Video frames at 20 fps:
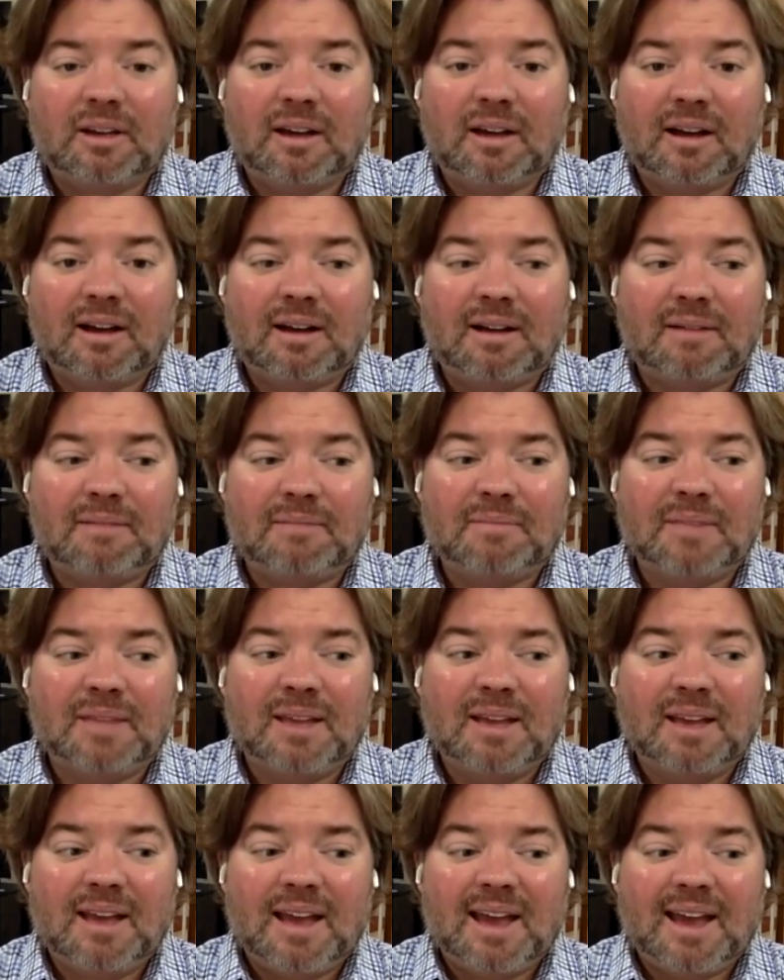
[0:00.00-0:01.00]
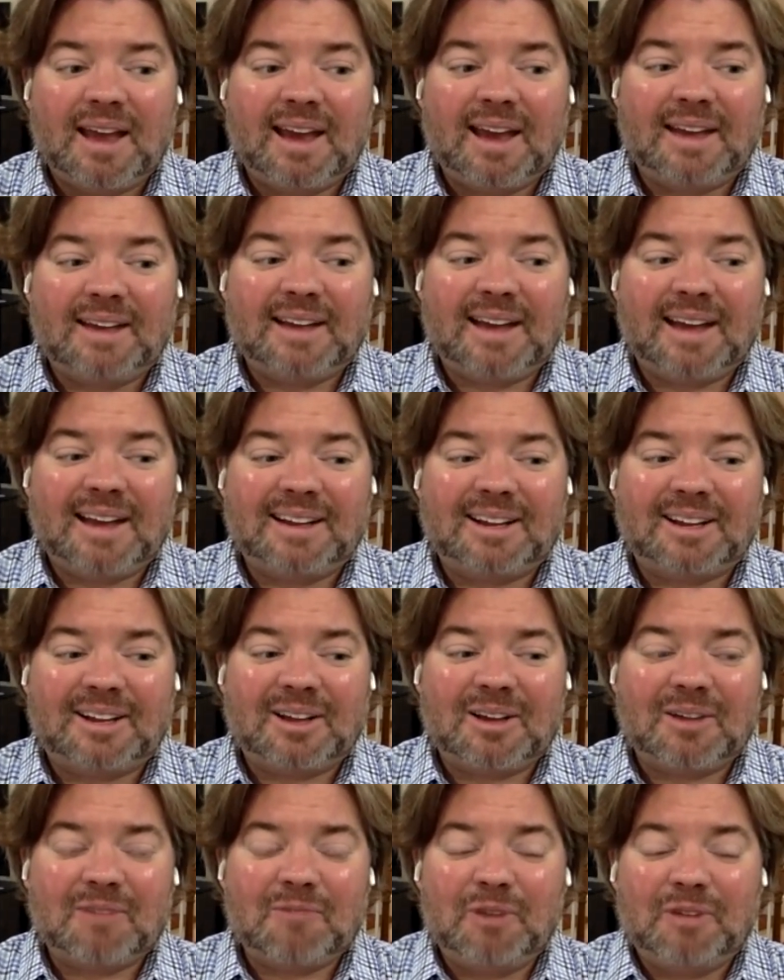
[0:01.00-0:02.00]
And
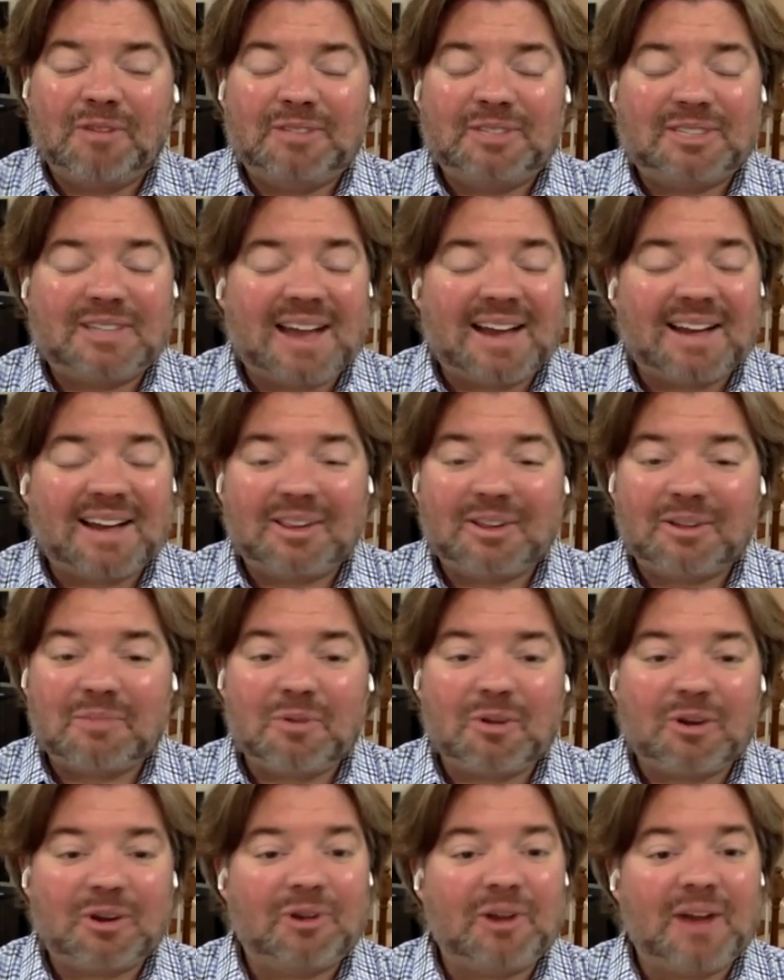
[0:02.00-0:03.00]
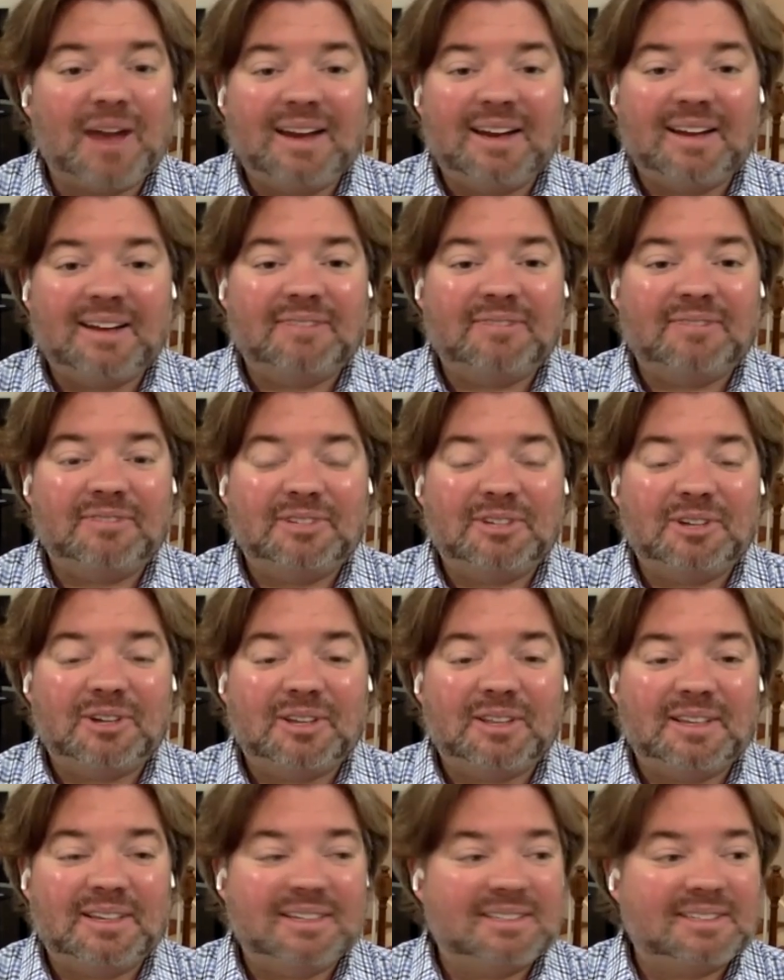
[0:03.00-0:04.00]
we've just gotten a little more creative
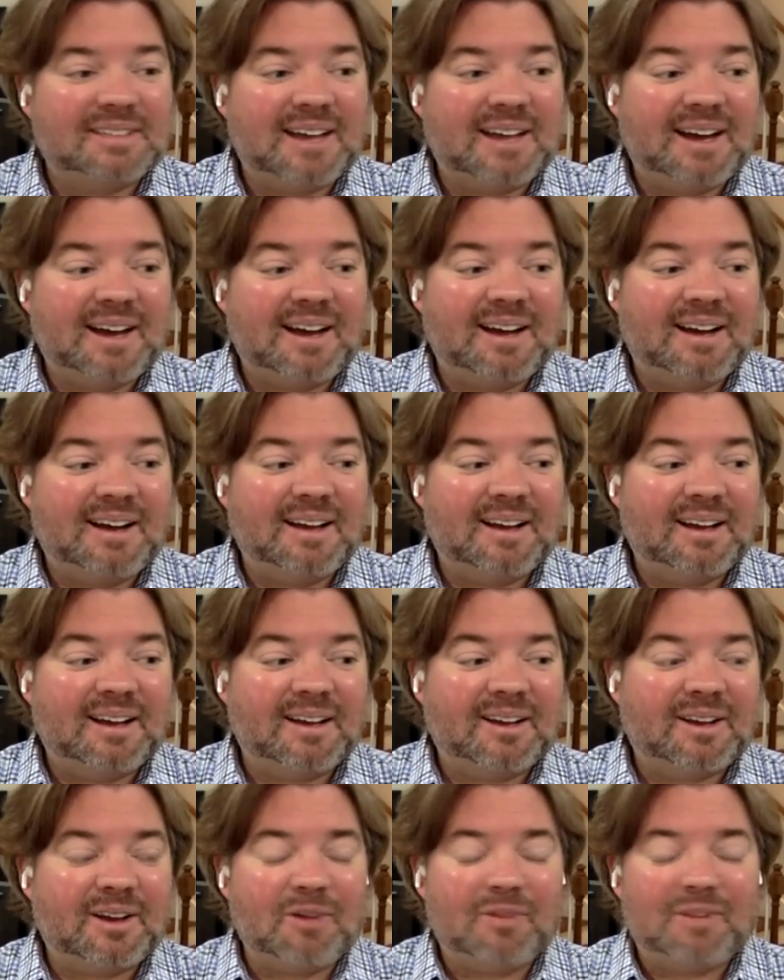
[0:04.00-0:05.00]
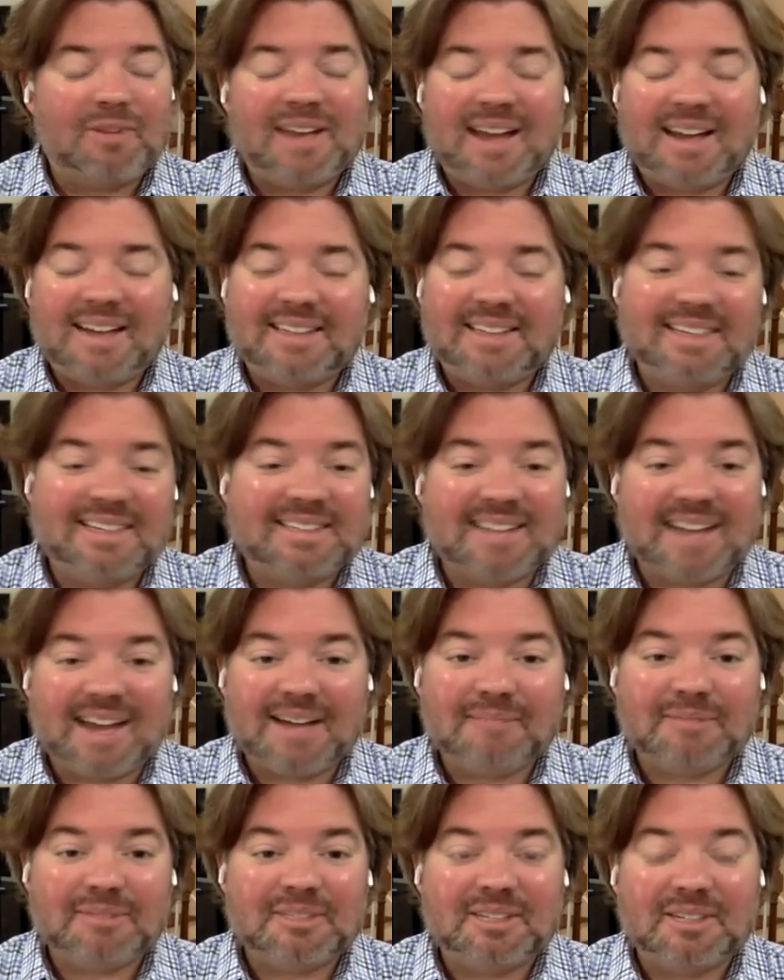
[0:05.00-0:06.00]
during these COVID-19
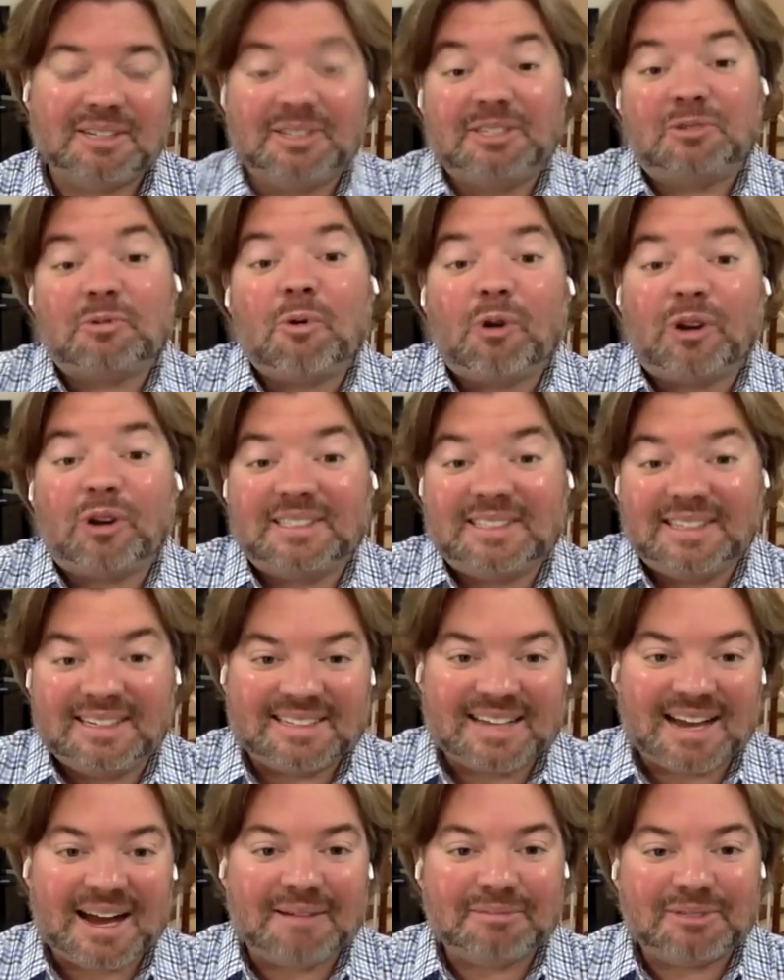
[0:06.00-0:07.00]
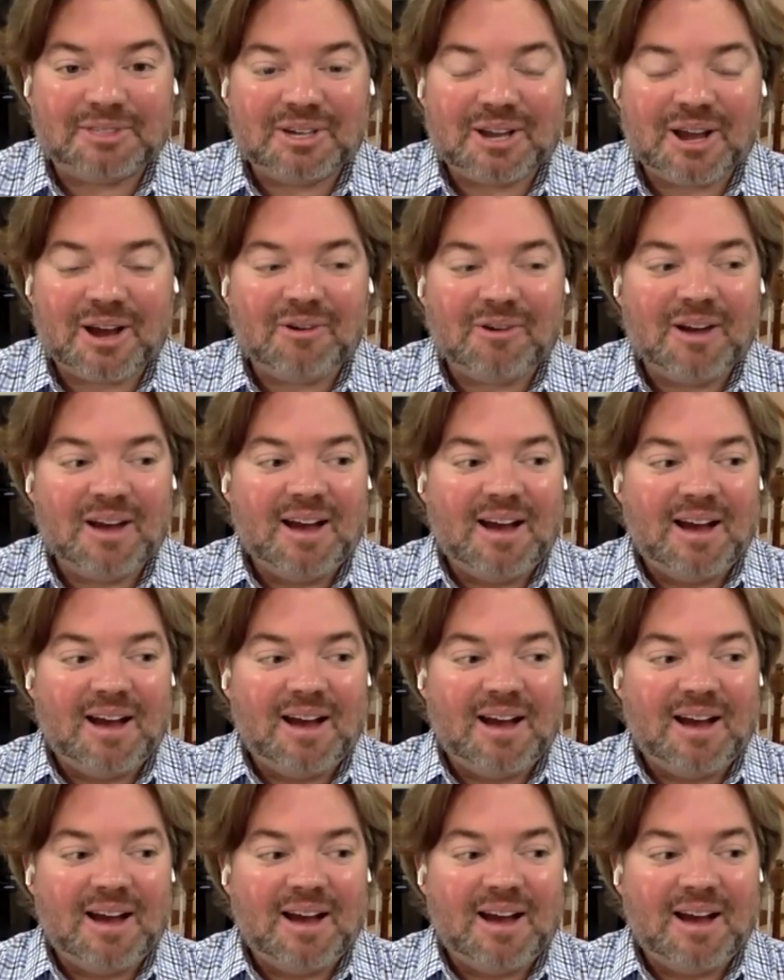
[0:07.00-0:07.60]
times, during these quarantine times, you know?